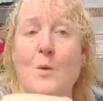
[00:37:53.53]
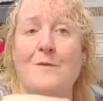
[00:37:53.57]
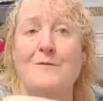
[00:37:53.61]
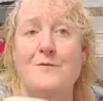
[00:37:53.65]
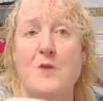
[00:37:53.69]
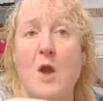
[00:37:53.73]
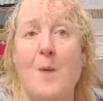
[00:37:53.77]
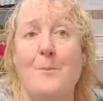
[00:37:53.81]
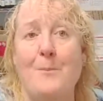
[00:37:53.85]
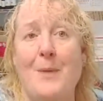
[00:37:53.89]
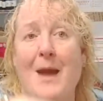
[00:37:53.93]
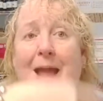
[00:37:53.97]

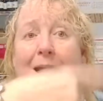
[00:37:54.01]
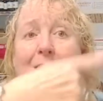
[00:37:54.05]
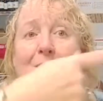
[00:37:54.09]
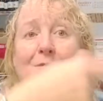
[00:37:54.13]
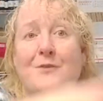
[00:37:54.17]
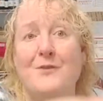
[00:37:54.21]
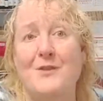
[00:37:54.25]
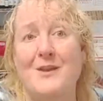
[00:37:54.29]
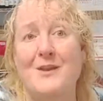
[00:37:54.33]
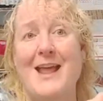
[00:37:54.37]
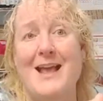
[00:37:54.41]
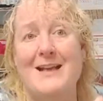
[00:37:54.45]
not paid
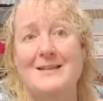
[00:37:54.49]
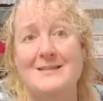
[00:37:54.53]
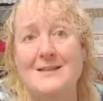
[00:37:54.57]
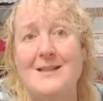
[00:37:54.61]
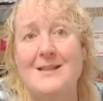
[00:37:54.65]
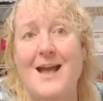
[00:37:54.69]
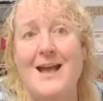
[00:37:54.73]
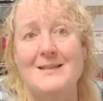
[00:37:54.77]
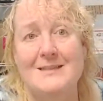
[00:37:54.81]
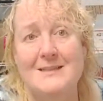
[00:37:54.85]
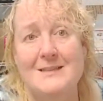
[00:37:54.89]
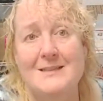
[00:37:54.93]
for the next
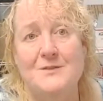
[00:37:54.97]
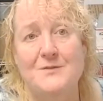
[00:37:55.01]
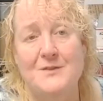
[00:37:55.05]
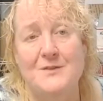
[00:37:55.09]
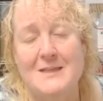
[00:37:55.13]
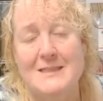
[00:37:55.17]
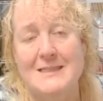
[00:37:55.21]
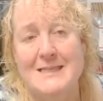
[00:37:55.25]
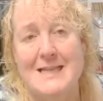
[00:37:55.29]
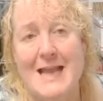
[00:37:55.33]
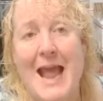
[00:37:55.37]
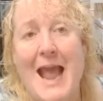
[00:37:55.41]
class that's
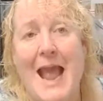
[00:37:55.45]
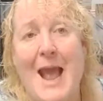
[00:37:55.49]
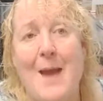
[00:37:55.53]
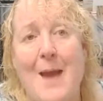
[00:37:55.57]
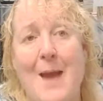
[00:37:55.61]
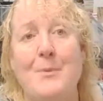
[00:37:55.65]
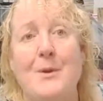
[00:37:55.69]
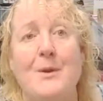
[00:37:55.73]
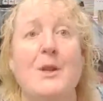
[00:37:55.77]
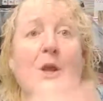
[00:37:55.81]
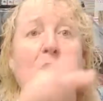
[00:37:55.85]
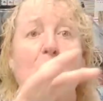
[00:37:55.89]
fixing to
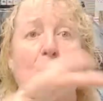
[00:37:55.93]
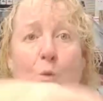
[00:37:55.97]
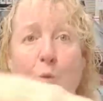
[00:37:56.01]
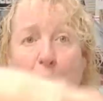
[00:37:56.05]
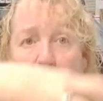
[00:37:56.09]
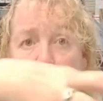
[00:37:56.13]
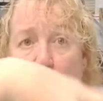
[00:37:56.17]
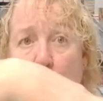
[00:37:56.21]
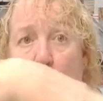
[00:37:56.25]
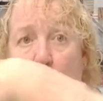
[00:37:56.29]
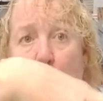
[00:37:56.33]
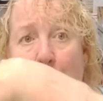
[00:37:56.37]
happen,
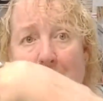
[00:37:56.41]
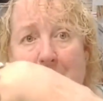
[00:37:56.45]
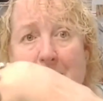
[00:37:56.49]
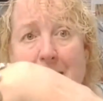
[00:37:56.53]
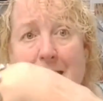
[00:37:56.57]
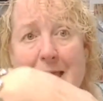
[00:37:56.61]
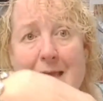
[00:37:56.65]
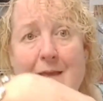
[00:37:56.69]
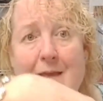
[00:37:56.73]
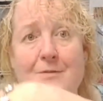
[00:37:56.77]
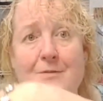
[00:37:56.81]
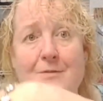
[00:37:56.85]
which will be
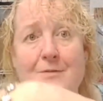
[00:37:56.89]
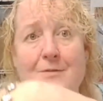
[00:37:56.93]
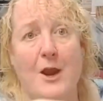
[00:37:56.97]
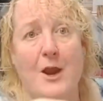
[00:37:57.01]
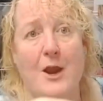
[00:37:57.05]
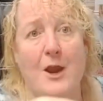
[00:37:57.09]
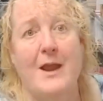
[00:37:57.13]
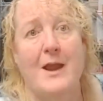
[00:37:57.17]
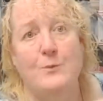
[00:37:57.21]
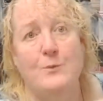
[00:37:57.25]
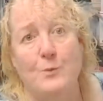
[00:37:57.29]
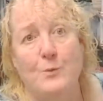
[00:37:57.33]
in
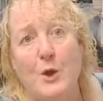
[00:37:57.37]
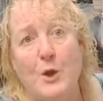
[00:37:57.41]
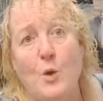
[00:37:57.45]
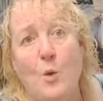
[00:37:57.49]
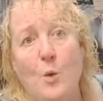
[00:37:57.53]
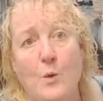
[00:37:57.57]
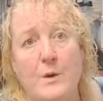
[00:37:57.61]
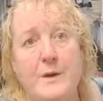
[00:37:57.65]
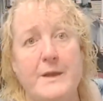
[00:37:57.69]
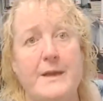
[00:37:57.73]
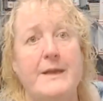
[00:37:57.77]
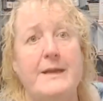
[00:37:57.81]
there and
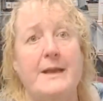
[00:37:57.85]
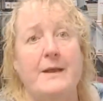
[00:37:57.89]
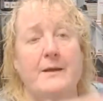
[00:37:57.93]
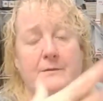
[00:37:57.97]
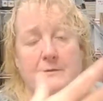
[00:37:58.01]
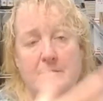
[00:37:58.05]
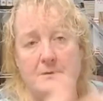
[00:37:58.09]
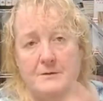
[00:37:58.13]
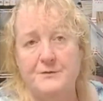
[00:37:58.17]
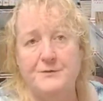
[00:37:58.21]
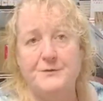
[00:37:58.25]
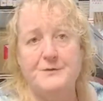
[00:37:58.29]
recorded
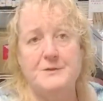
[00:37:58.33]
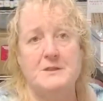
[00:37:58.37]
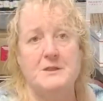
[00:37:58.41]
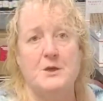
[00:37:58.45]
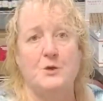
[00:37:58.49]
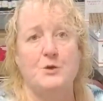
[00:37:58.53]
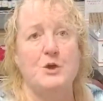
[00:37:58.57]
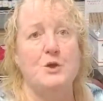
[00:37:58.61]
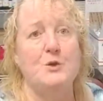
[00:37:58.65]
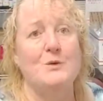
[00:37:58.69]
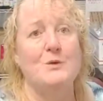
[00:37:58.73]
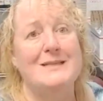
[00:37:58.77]
so
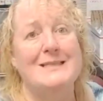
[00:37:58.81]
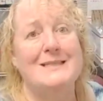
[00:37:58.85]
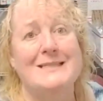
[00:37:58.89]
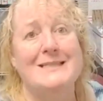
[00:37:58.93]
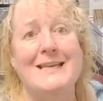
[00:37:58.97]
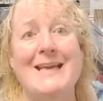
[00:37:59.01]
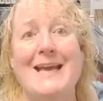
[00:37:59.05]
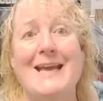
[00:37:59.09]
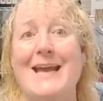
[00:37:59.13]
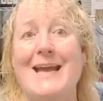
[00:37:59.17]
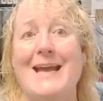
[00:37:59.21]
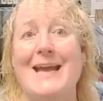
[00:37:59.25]
you to
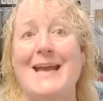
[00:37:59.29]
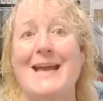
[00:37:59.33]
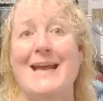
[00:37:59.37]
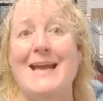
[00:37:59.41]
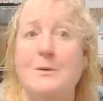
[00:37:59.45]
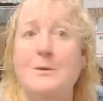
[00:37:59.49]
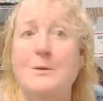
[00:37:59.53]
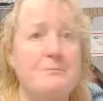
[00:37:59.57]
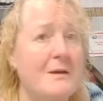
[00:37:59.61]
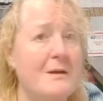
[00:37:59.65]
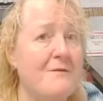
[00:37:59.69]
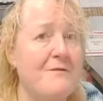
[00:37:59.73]
see it. And it
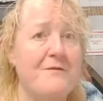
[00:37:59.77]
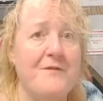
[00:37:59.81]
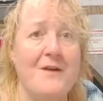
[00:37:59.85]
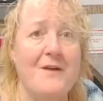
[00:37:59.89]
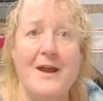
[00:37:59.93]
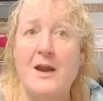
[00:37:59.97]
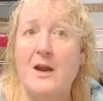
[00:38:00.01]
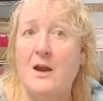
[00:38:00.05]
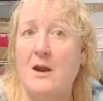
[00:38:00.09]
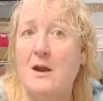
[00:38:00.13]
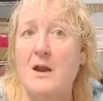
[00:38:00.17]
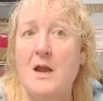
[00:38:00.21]
wouldn't be
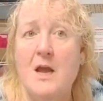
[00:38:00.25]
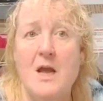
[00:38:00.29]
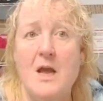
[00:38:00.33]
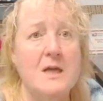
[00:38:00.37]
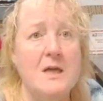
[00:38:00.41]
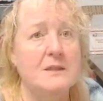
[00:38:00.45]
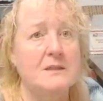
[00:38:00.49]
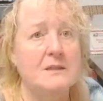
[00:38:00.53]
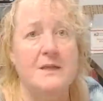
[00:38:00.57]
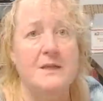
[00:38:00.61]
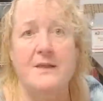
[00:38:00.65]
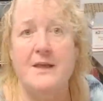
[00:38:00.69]
fair
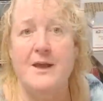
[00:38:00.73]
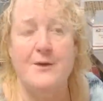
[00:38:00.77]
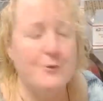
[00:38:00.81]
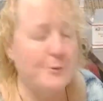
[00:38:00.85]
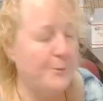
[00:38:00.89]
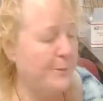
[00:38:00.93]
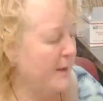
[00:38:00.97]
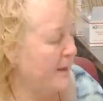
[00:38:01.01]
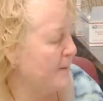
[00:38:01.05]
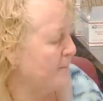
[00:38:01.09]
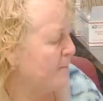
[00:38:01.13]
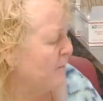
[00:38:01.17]
to the other
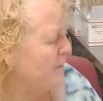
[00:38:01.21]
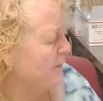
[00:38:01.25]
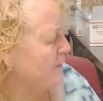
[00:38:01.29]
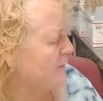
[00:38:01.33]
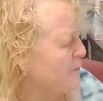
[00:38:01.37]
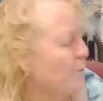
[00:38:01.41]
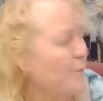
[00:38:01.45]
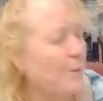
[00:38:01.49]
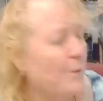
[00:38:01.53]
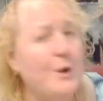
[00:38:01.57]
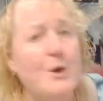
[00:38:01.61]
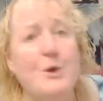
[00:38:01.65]
people in
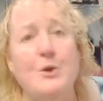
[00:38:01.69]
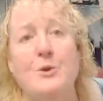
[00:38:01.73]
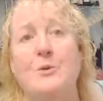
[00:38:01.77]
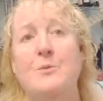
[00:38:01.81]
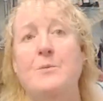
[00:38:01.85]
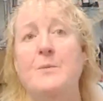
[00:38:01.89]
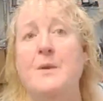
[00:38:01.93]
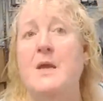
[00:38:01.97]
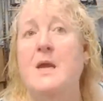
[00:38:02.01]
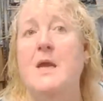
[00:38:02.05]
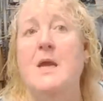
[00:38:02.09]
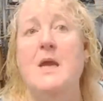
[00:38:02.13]
the room